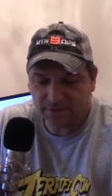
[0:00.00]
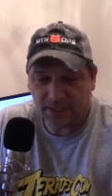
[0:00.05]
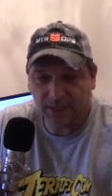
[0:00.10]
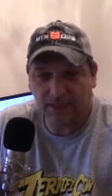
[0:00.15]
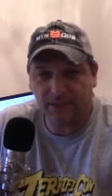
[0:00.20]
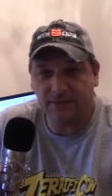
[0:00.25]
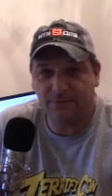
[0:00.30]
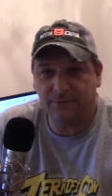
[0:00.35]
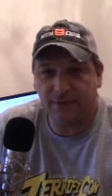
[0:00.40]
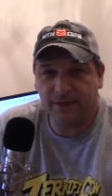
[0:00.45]

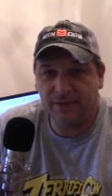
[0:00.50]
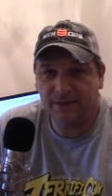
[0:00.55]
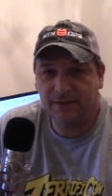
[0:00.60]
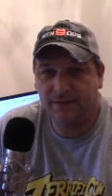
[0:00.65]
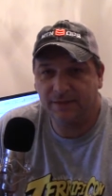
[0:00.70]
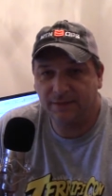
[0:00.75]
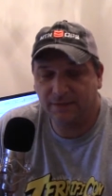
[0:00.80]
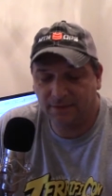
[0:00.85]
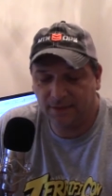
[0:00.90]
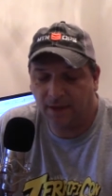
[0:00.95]
taking the
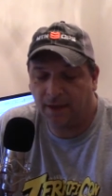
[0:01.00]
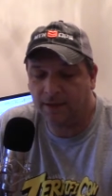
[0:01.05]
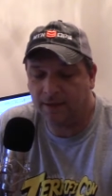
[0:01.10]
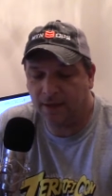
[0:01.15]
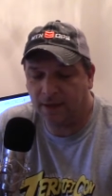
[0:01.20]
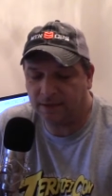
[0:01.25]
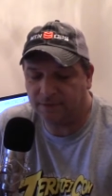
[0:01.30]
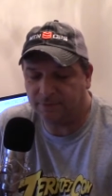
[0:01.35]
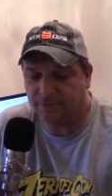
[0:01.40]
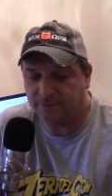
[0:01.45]
race at
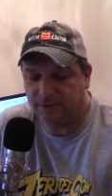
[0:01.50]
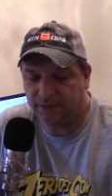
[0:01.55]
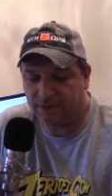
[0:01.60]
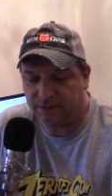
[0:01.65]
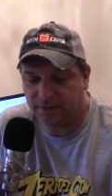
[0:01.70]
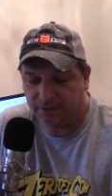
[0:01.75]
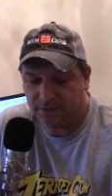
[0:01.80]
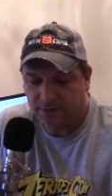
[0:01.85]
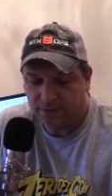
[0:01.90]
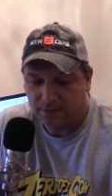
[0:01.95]
Yas
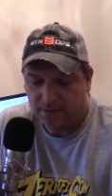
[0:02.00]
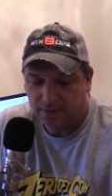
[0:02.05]
Marina.